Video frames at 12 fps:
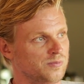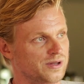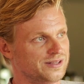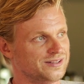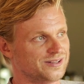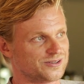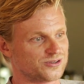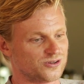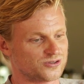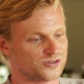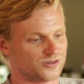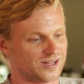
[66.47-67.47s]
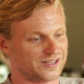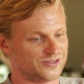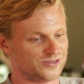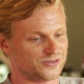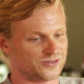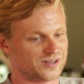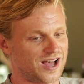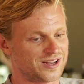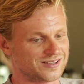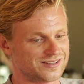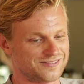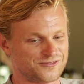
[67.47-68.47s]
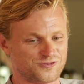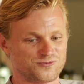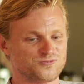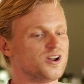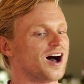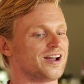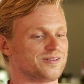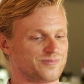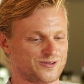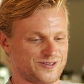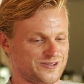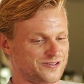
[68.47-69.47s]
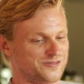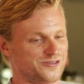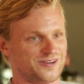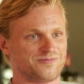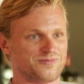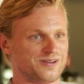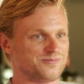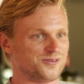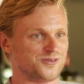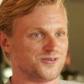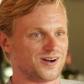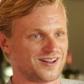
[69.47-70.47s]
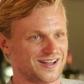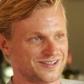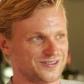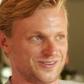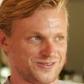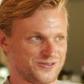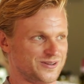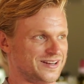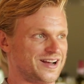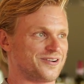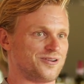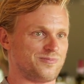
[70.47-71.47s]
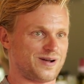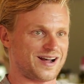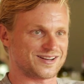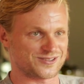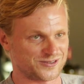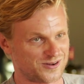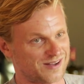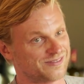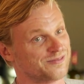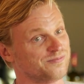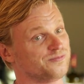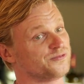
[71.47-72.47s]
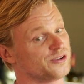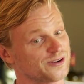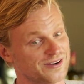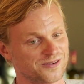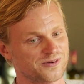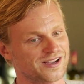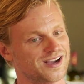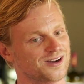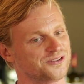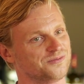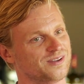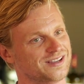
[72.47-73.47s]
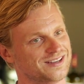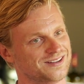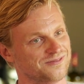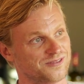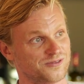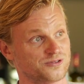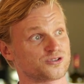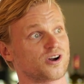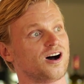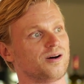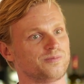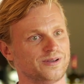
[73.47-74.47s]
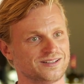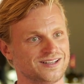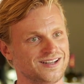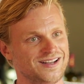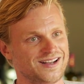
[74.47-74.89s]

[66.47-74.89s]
But then there's also like, you know, the 99% of the people who are like, you know, doing it out of the passion, who haven't figured out a way how to make it a, job yet,